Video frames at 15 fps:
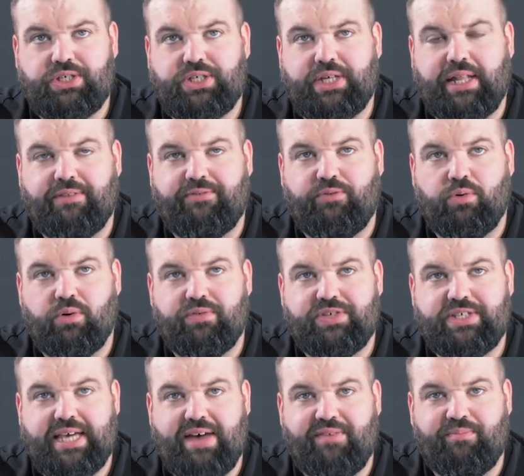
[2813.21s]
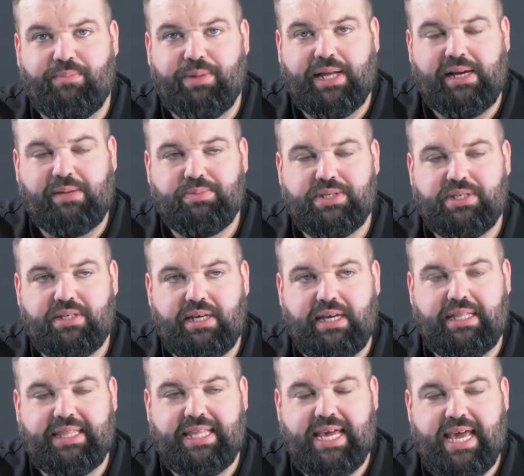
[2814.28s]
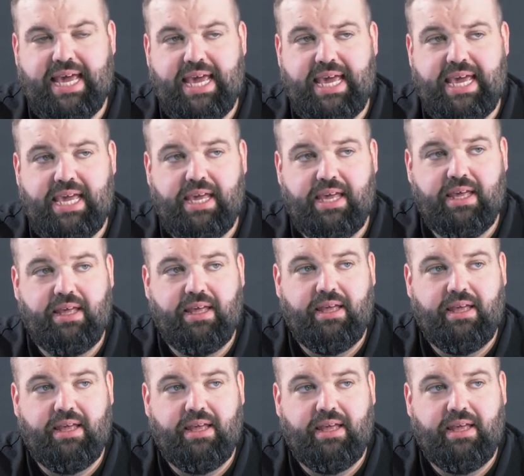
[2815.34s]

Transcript: Channel 4 of 7 Blaps, and they